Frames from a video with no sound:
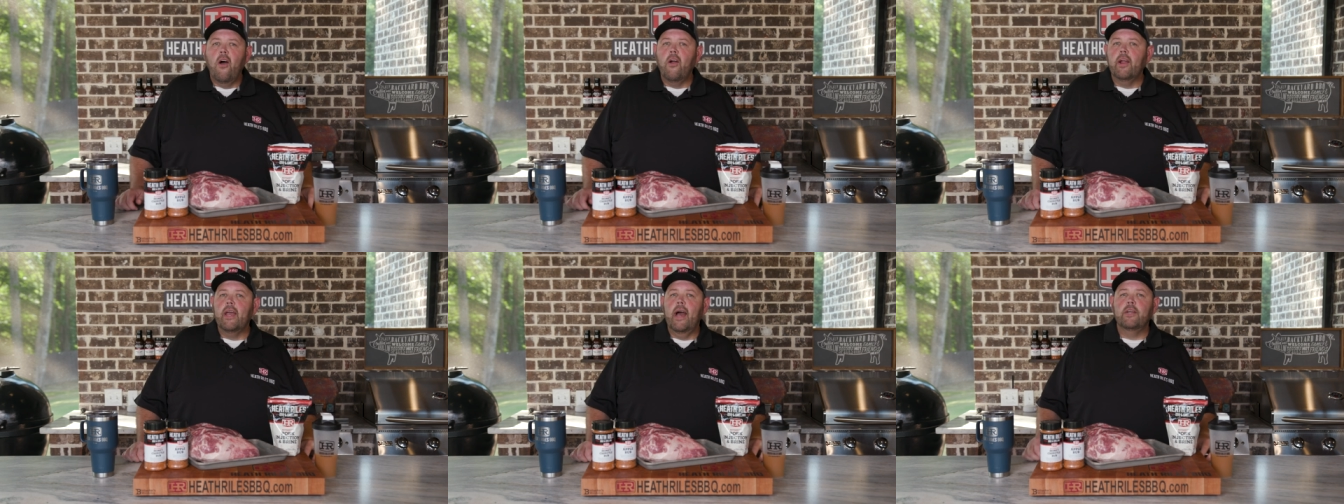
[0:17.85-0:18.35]
All
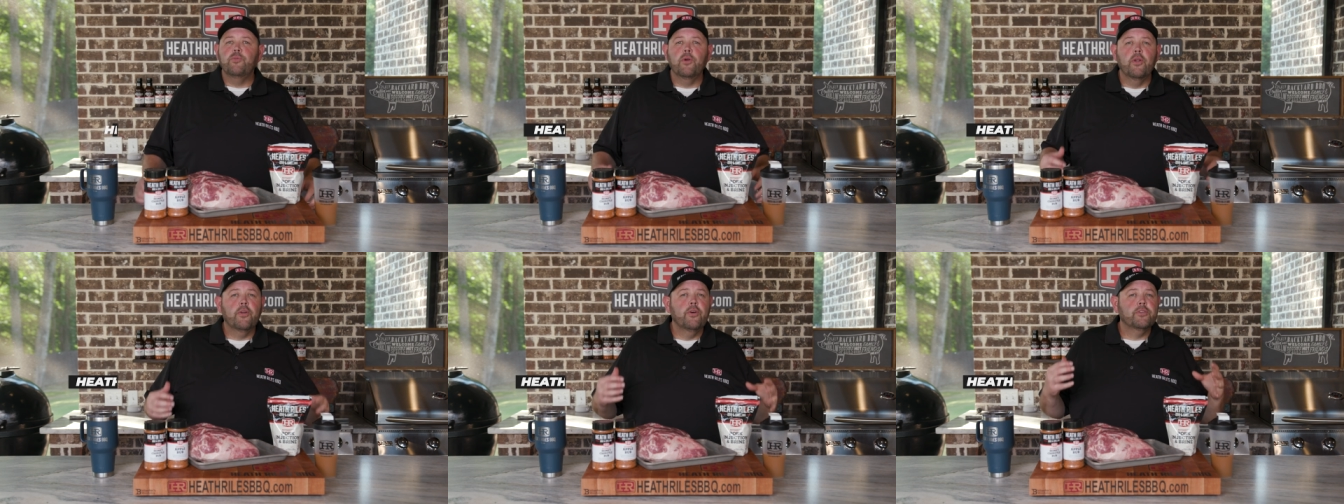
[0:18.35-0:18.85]
right, guys, we're
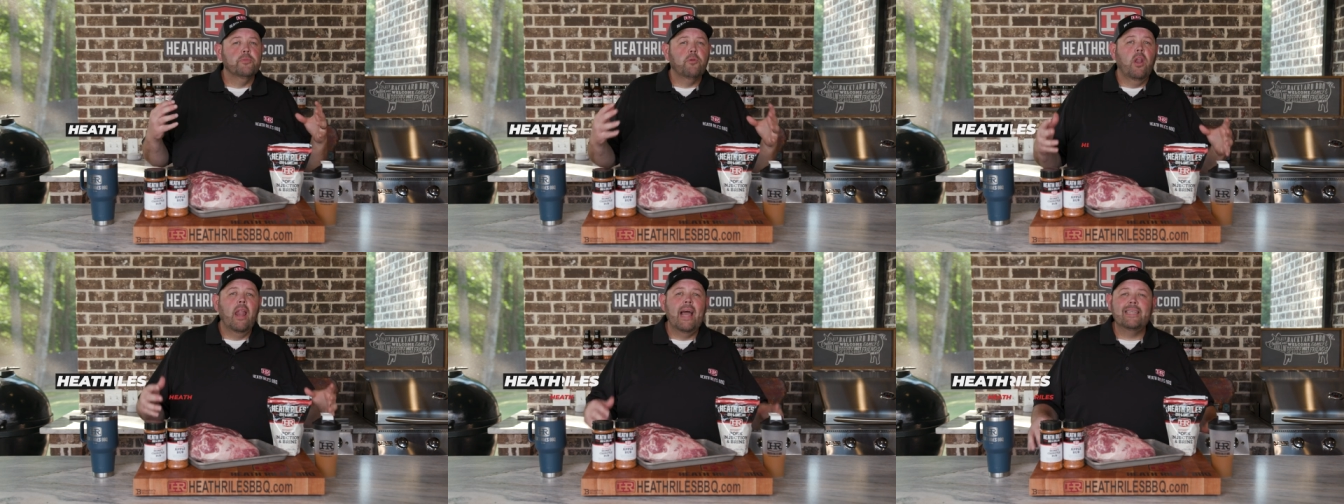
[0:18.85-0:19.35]
gonna cook some
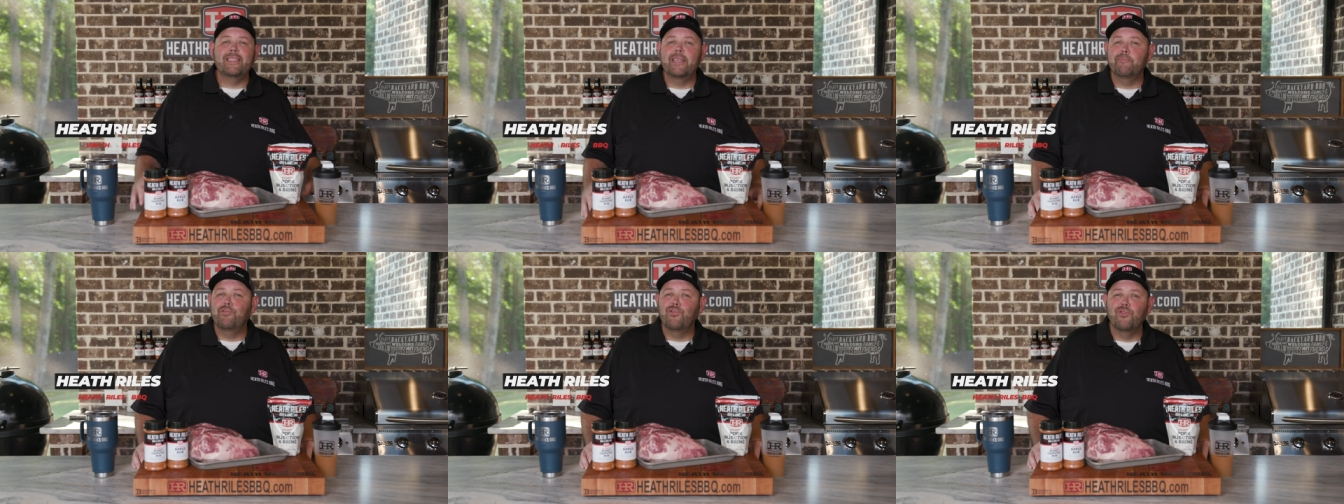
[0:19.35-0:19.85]

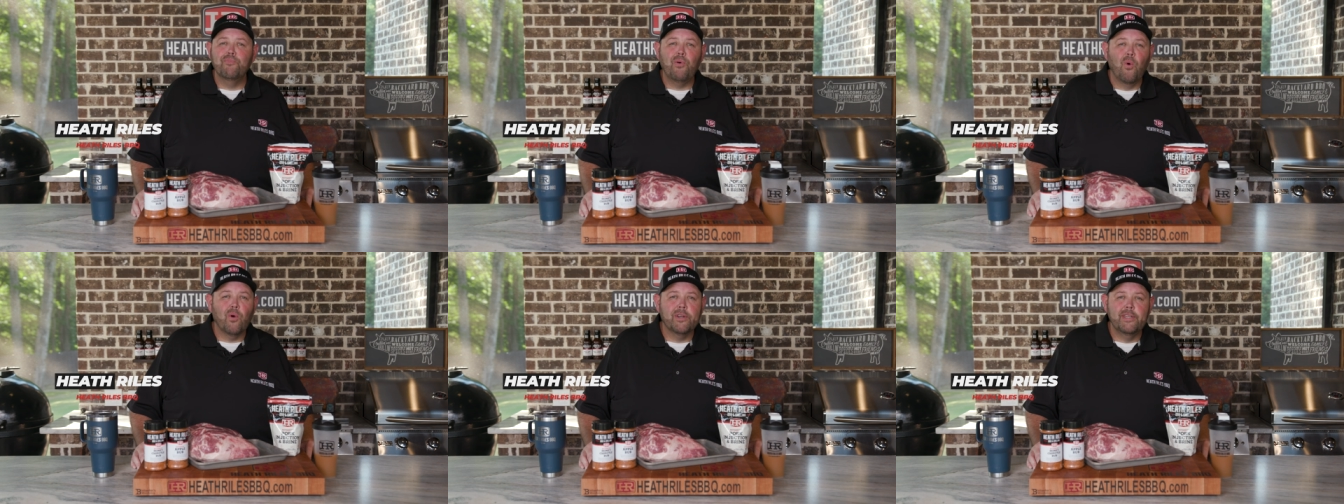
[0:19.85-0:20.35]
classic pulled
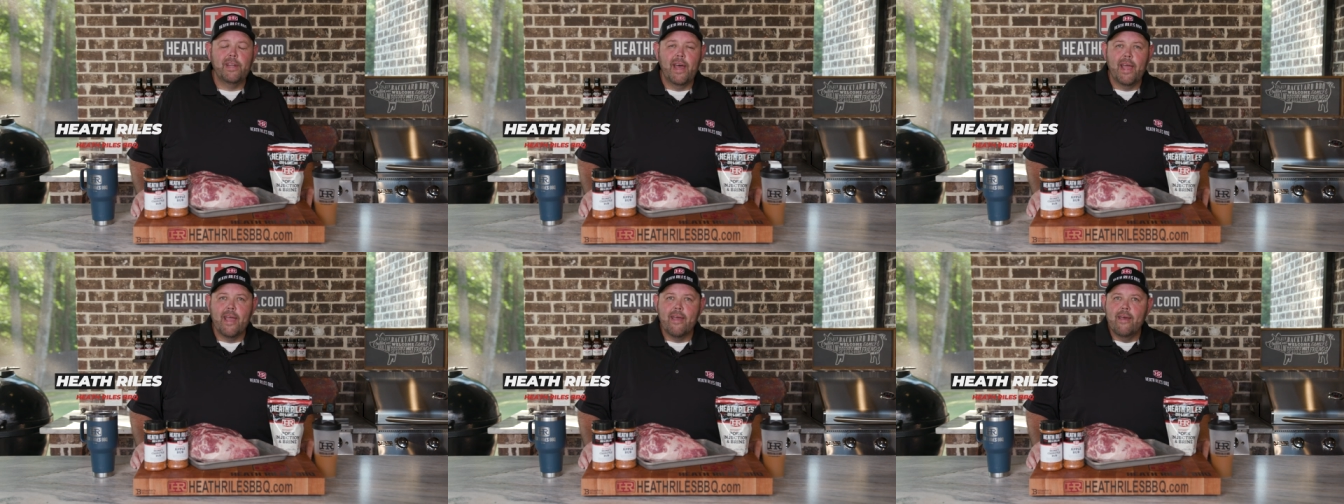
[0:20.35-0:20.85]
pork
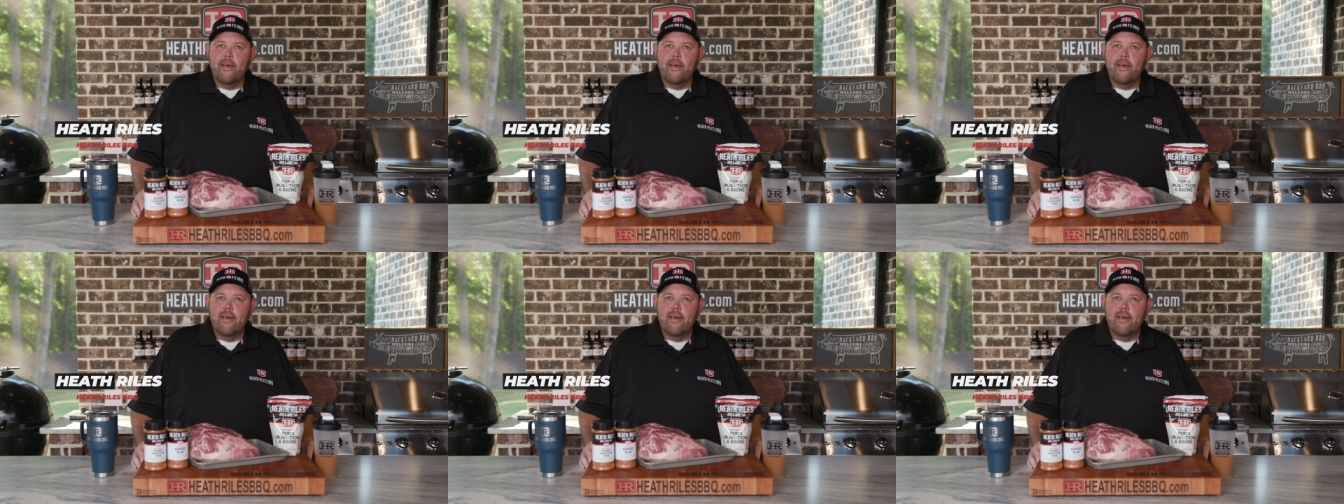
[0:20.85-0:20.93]
today.